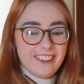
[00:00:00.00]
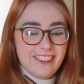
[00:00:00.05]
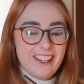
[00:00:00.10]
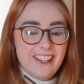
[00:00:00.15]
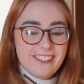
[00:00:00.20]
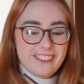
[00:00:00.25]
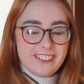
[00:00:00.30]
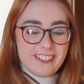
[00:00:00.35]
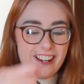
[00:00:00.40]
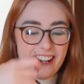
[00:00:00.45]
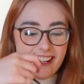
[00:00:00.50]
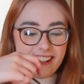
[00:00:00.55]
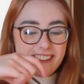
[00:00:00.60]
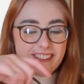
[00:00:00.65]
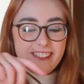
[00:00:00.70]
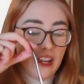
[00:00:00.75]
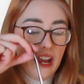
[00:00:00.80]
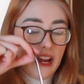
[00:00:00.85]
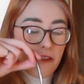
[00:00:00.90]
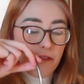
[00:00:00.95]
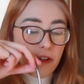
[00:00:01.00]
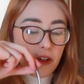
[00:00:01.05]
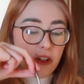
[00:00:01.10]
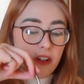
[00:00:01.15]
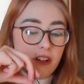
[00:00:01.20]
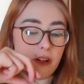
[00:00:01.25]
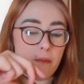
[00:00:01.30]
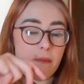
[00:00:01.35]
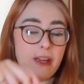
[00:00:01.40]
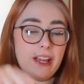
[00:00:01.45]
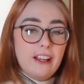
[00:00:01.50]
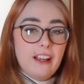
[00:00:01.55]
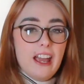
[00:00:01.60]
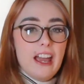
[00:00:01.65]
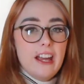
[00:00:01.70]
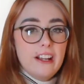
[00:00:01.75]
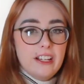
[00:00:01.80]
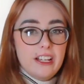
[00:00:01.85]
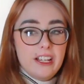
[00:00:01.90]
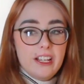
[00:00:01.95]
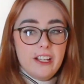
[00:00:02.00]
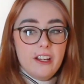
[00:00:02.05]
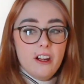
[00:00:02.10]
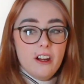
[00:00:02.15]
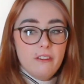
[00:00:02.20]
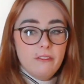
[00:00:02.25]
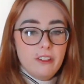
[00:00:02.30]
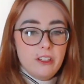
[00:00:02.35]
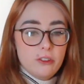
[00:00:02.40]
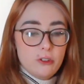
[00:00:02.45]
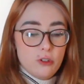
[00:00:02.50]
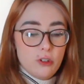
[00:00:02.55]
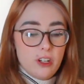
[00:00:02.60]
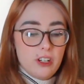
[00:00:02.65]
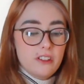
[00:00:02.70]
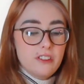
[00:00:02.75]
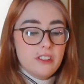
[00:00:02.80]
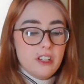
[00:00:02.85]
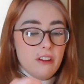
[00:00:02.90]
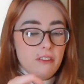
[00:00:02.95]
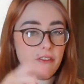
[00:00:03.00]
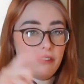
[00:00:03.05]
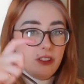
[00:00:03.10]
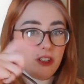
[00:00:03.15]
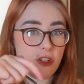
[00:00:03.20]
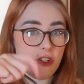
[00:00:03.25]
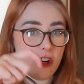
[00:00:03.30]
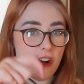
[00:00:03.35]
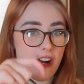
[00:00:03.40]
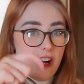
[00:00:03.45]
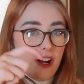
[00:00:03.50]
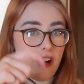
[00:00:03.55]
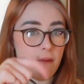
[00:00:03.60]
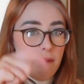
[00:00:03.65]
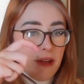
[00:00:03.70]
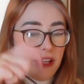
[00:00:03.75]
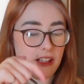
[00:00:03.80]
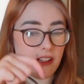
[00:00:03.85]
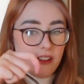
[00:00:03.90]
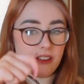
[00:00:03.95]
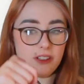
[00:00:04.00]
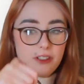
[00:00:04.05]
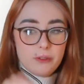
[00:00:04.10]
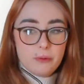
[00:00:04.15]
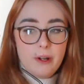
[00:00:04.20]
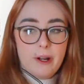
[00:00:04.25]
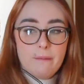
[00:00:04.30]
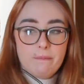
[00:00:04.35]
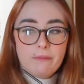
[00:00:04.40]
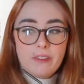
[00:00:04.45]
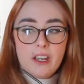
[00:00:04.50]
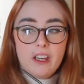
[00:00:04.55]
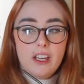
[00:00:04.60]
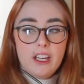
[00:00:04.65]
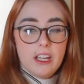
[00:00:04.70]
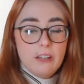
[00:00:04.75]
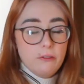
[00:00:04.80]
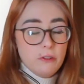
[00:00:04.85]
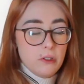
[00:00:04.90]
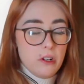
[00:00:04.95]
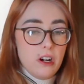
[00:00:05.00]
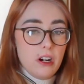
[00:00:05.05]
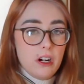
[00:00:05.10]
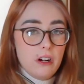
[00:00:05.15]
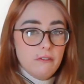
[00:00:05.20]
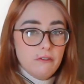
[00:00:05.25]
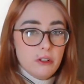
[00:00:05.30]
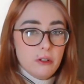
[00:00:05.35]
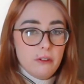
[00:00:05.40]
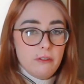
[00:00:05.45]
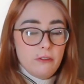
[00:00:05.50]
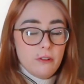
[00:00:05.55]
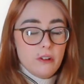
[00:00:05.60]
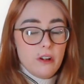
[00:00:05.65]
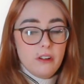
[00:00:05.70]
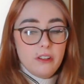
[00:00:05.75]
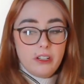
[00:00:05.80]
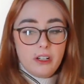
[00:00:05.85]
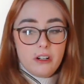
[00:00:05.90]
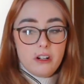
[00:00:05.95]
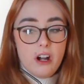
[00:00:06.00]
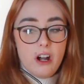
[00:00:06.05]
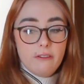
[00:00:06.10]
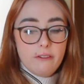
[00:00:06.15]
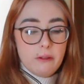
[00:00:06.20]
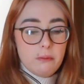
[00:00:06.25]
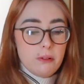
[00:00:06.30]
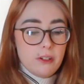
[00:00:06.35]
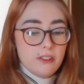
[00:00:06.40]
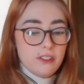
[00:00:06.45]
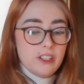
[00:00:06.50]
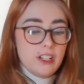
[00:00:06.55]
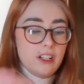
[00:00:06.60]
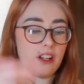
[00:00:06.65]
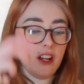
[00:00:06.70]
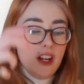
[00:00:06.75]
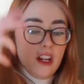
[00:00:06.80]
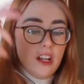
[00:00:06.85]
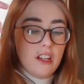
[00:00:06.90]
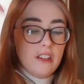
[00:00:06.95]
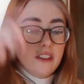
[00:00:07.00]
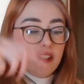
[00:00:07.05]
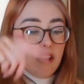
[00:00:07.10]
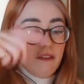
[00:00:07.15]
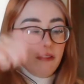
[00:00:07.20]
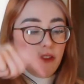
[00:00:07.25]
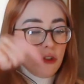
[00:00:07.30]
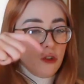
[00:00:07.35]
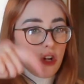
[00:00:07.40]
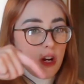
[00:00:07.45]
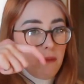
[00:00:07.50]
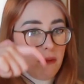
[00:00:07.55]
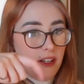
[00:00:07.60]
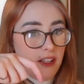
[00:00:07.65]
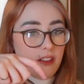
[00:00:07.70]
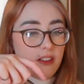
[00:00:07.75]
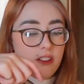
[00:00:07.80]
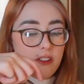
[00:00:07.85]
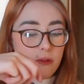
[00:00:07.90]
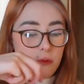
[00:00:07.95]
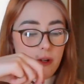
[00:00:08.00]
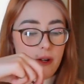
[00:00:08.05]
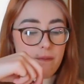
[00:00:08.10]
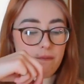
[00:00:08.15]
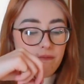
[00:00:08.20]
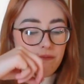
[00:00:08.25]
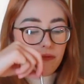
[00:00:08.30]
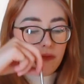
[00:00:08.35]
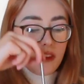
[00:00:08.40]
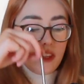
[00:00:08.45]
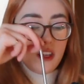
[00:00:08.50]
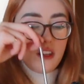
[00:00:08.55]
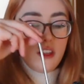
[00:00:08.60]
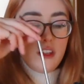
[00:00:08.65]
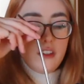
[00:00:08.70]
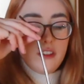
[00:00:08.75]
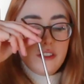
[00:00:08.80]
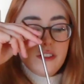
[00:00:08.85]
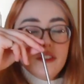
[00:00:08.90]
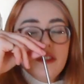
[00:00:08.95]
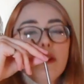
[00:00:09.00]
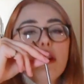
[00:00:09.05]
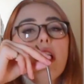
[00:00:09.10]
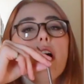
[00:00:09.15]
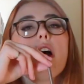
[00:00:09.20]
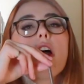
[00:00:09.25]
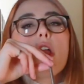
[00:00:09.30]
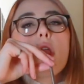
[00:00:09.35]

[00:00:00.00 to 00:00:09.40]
Thanks, guys. If you're gonna make any of these drinks, definitely try making this one. If you're not comfortable, if you're not like a coffee person, definitely try making this one. So, yeah.